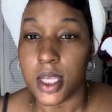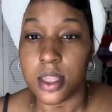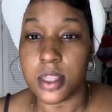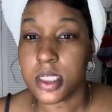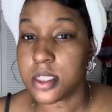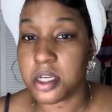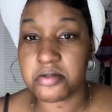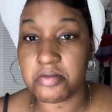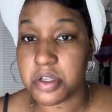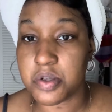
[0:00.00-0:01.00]

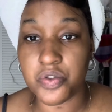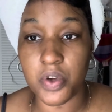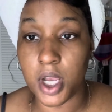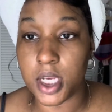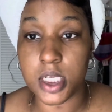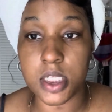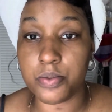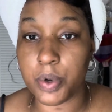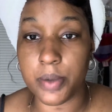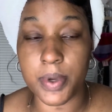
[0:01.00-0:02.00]
This was fine. It didn't
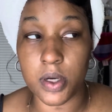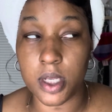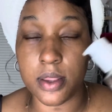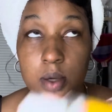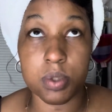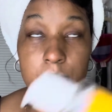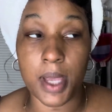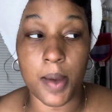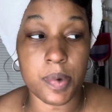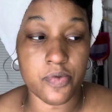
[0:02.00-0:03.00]
break me on anything, which I'm
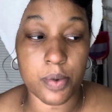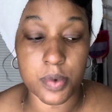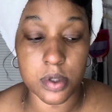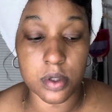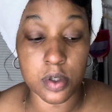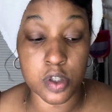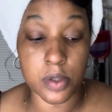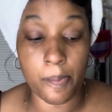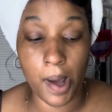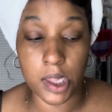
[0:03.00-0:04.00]
happy, from Good
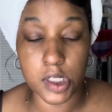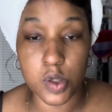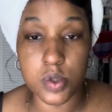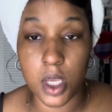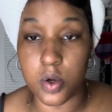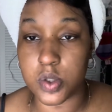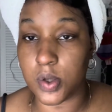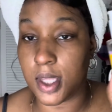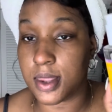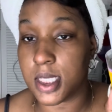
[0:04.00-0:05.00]
Molecules. I also
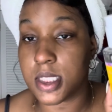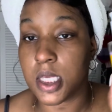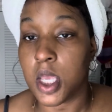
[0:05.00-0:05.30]
get this